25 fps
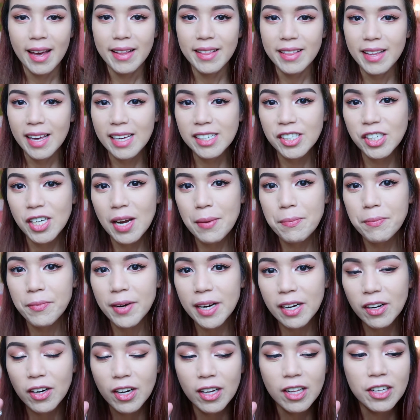And then,
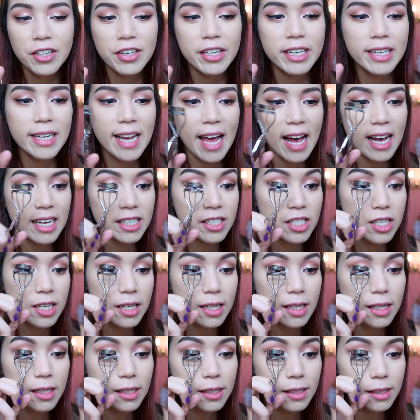syempre, curl your
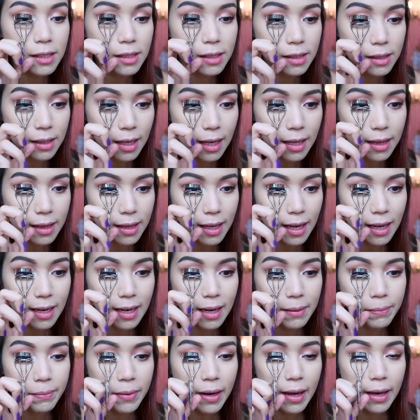lashes. And
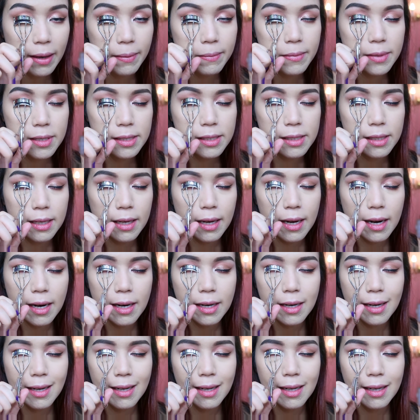then, apply
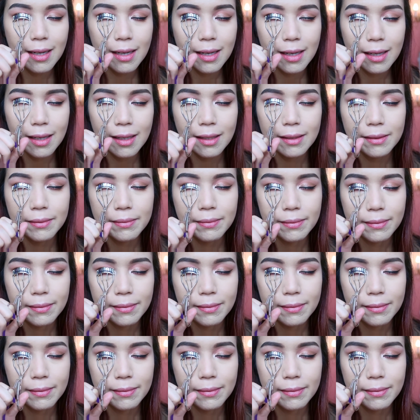mascara.